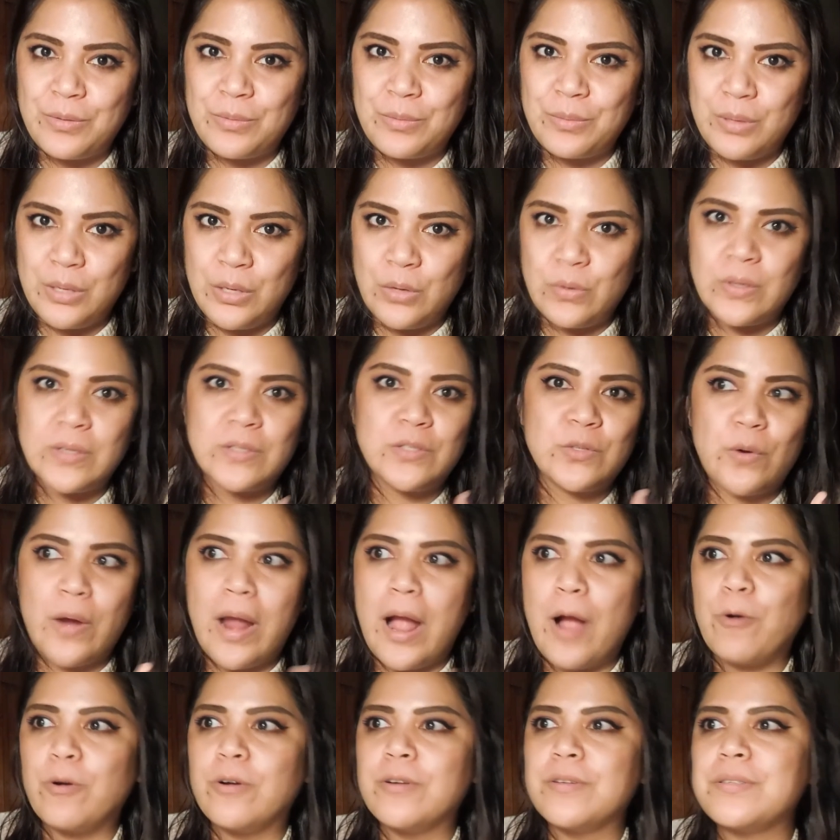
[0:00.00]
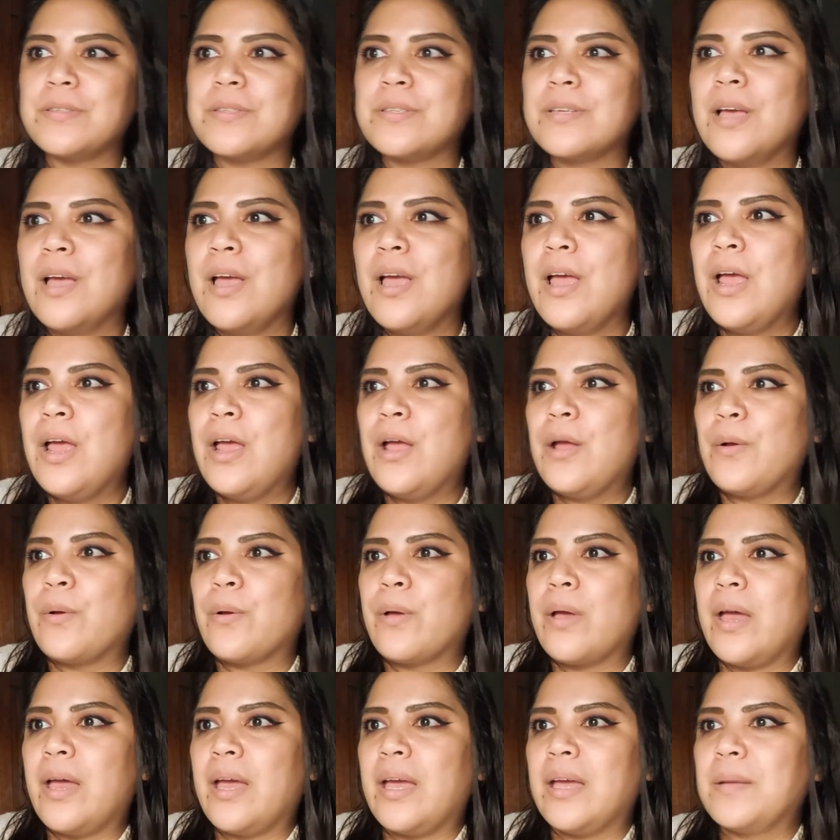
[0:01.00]
units or hours,
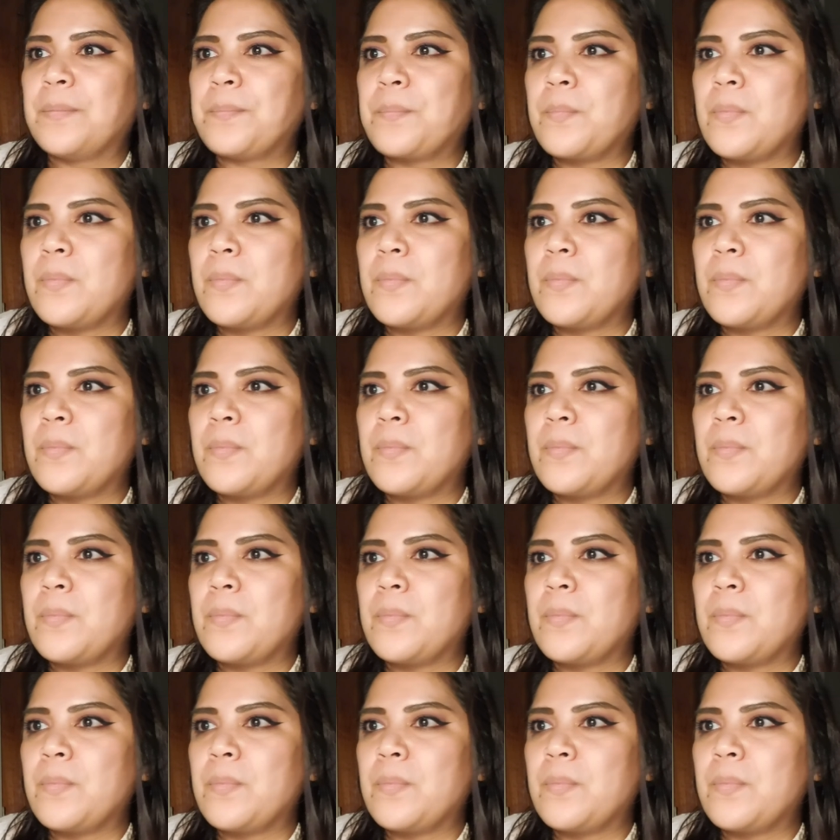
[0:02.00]
okay?